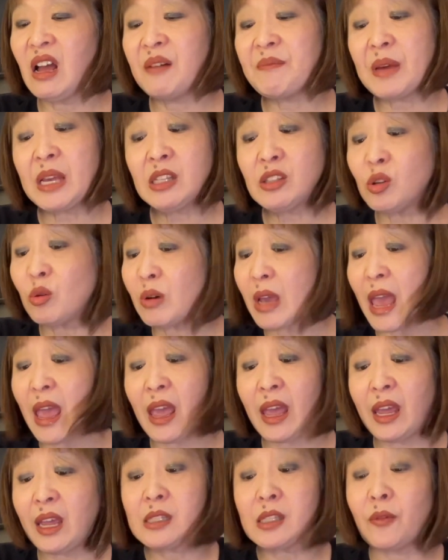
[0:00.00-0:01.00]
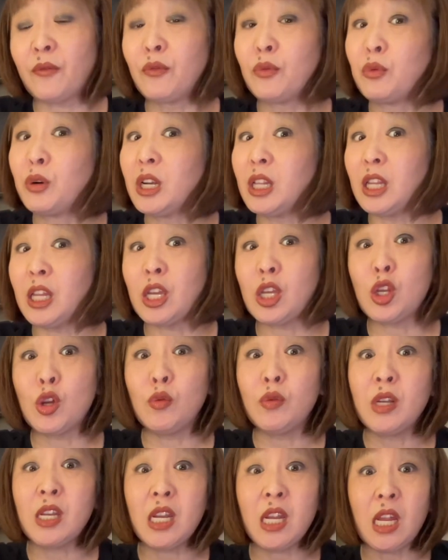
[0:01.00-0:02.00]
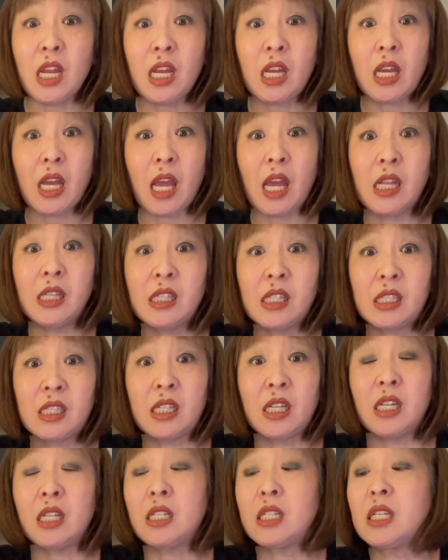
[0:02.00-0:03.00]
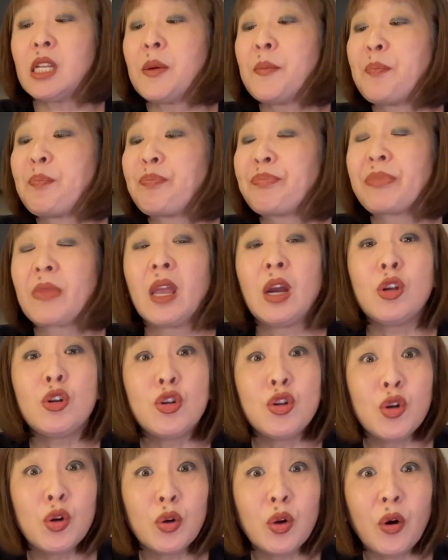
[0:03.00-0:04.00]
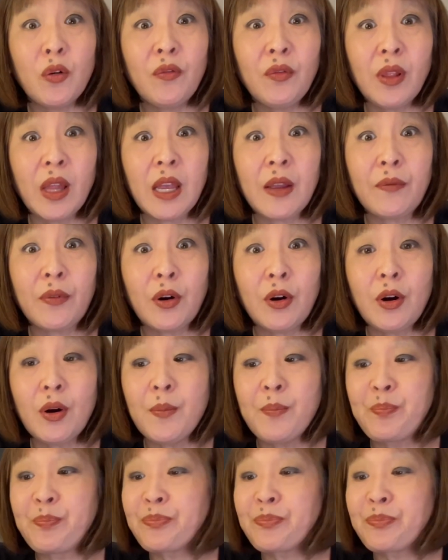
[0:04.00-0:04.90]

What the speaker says: It's okay. It's a really unique instant noodle flavor.